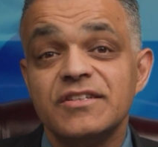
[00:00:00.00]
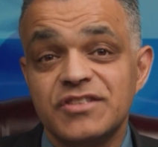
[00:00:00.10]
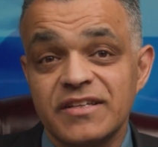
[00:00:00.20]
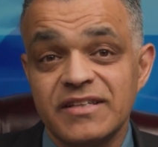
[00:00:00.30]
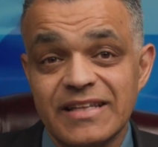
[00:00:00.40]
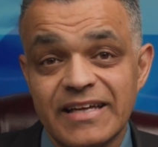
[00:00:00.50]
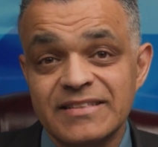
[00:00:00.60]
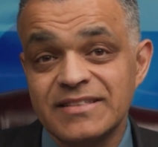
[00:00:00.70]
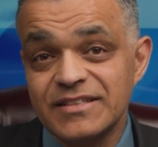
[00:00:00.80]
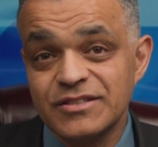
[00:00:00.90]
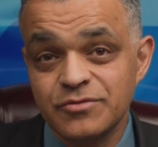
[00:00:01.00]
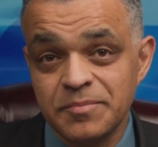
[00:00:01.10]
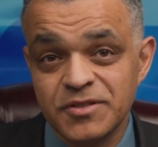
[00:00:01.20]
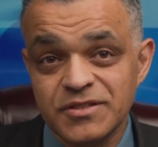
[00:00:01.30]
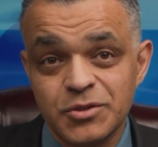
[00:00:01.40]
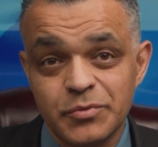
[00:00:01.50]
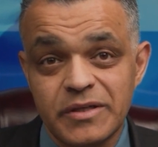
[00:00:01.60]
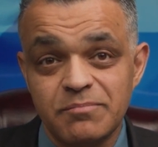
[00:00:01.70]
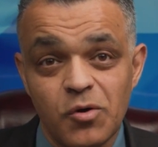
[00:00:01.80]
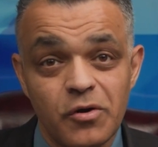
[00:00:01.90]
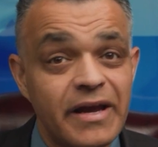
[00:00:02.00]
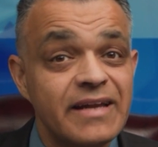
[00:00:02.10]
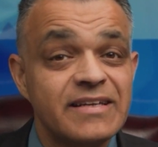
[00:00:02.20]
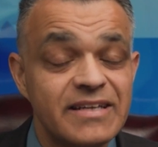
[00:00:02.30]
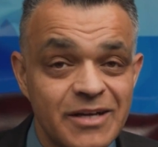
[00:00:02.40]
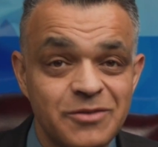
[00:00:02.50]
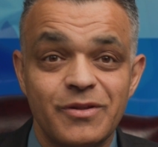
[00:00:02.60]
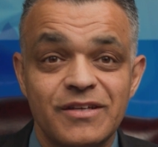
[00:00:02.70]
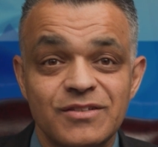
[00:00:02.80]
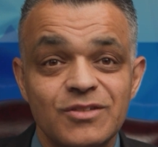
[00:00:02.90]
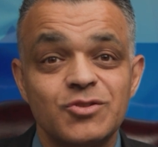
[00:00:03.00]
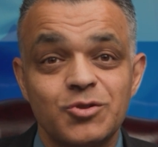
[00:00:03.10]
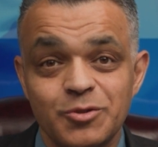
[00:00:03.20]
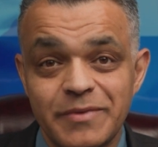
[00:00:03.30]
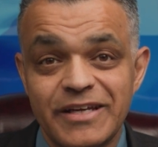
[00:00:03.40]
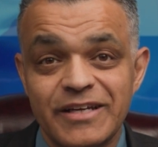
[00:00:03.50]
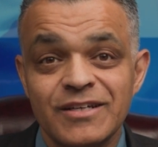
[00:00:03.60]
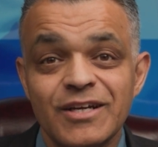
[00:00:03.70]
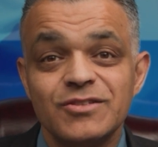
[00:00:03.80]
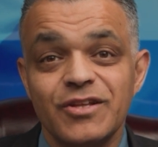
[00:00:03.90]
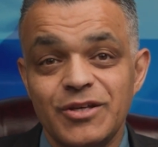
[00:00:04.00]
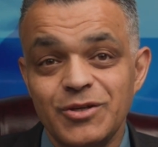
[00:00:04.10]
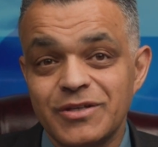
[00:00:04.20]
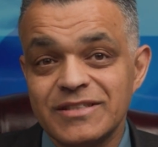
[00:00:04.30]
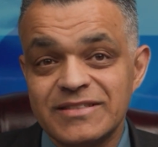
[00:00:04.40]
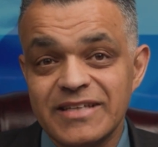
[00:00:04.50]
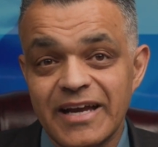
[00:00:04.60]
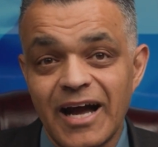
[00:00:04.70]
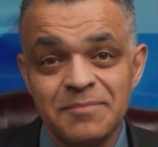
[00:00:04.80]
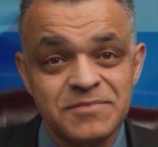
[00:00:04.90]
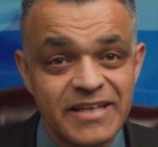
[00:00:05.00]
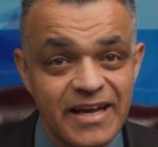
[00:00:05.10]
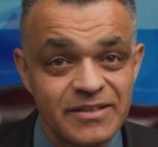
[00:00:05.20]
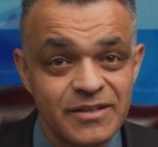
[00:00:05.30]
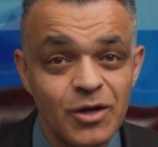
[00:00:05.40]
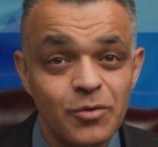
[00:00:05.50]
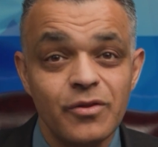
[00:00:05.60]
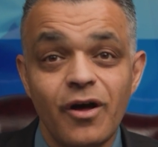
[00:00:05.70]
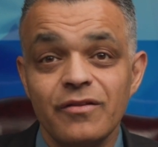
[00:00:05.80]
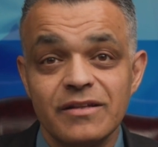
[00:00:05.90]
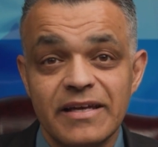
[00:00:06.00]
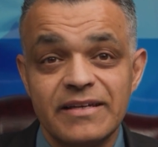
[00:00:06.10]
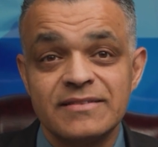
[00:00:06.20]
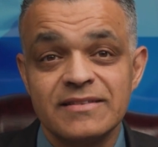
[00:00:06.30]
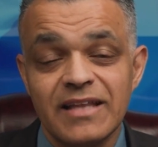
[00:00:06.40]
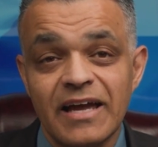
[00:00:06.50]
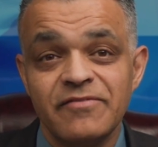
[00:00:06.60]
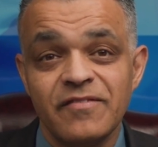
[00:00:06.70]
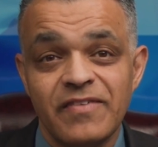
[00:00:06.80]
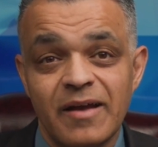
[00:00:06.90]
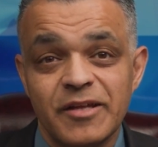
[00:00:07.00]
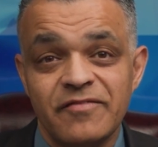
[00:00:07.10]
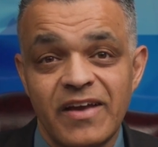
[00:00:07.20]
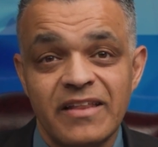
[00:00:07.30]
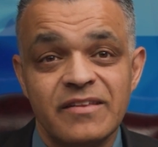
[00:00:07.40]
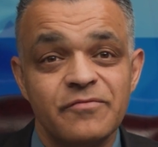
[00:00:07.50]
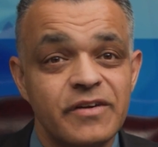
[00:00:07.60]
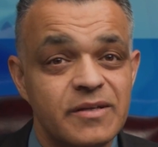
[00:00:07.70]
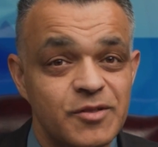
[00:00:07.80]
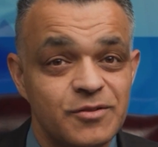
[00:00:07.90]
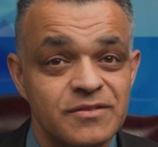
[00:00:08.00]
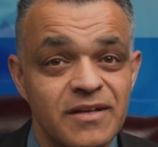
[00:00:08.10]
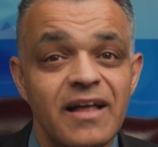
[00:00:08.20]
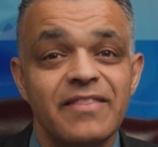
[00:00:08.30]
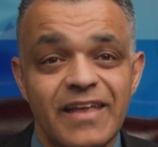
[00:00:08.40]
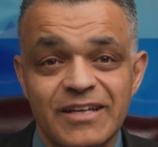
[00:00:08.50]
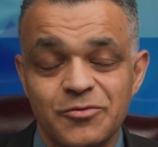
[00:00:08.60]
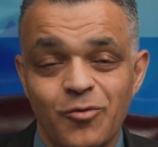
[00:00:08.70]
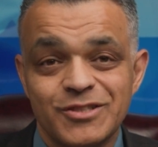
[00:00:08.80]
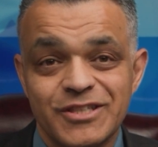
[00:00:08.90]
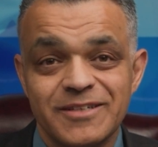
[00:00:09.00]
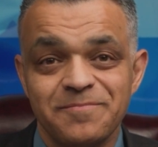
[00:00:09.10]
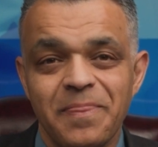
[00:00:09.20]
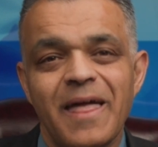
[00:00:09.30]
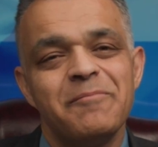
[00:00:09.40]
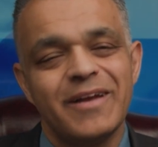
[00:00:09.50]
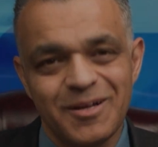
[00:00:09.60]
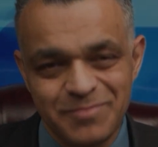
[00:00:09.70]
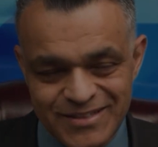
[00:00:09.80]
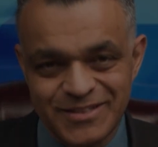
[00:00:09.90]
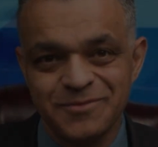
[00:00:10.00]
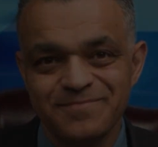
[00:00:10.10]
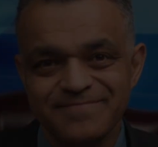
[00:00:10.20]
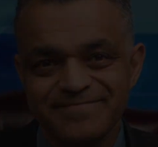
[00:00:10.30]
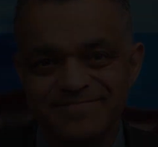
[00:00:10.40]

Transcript: Check the links in the description to read more and connect with us on social media so that you can stay up to date with all the latest life, family, faith, and freedom news. Thanks for watching, and may God bless you.